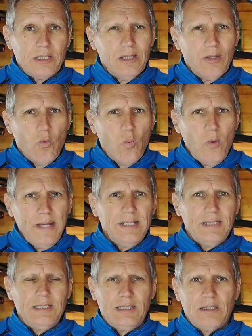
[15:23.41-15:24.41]
the weight
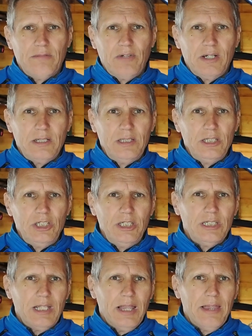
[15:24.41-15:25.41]
disadvantage
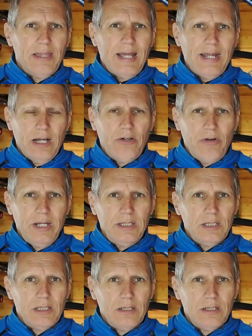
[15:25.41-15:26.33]
isn't that great.